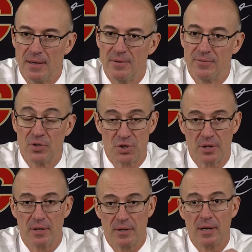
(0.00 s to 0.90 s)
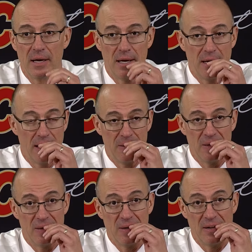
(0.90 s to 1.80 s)
Yeah, for sure.
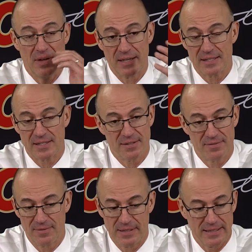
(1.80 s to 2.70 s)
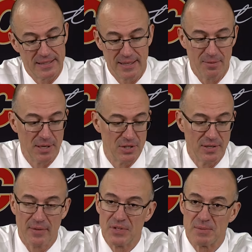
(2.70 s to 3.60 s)
And that's, like I said, I
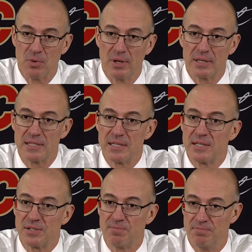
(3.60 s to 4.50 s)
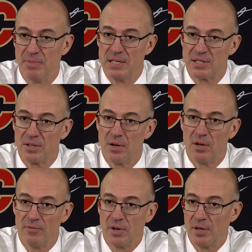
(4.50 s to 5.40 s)
mentioned that this morning because this is basically
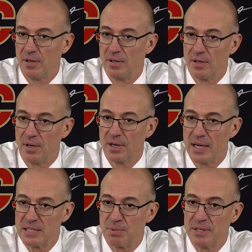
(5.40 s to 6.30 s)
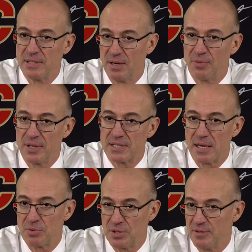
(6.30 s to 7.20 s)
all of our guys played tonight with the
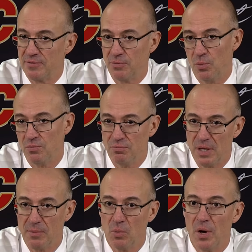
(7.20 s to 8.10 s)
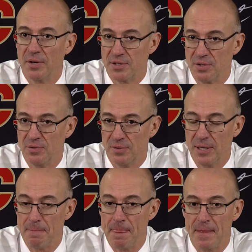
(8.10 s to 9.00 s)
exception of maybe one or two, right?